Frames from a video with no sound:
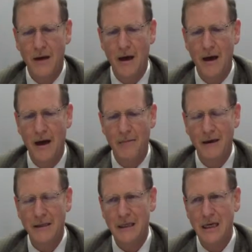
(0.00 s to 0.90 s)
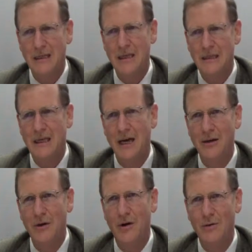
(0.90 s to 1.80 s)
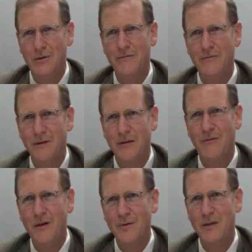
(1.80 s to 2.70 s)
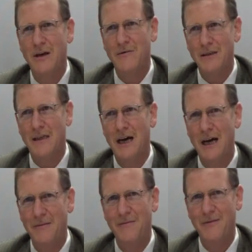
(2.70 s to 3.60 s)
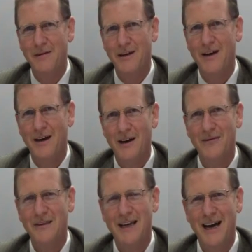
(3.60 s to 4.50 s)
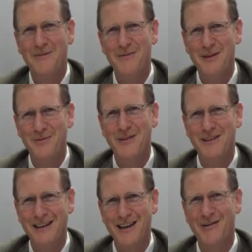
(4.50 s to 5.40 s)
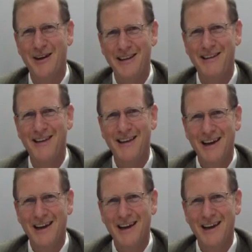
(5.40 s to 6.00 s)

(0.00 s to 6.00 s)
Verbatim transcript: I must say as a side note the famous Chafetz Chaim Chafetz Chaim it was a great